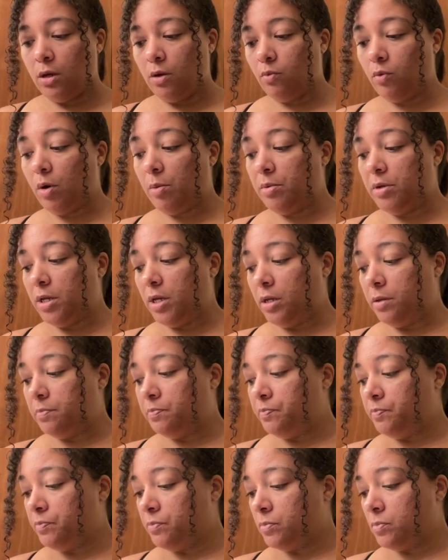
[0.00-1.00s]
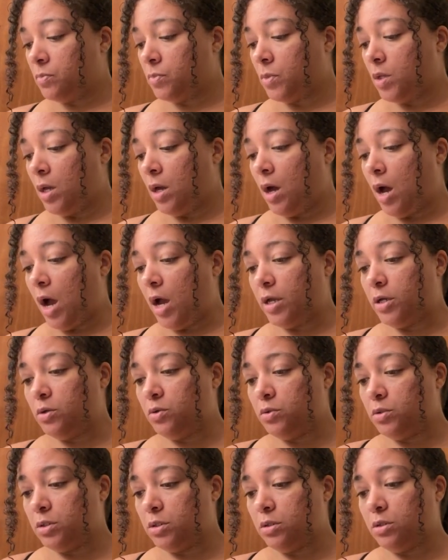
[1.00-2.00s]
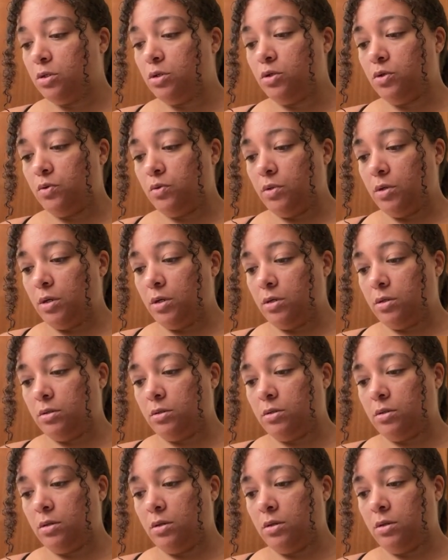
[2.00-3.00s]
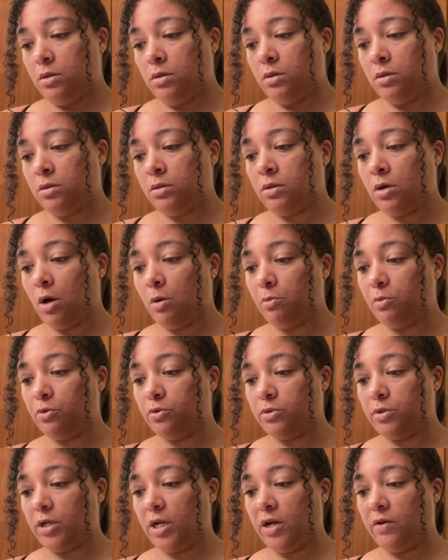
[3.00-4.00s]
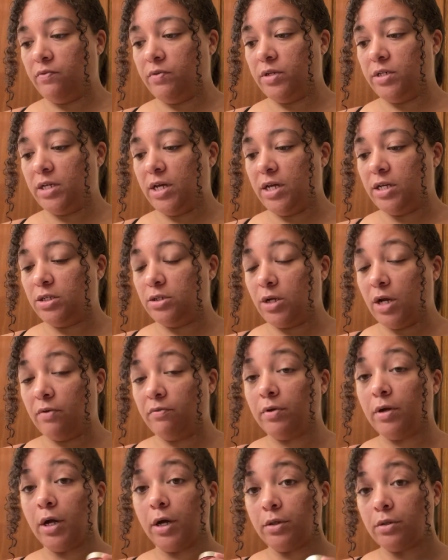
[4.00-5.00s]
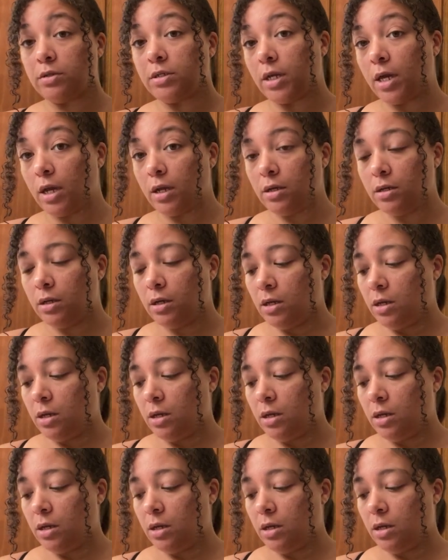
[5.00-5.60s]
rub it in. I used to do this almost every day to every other day,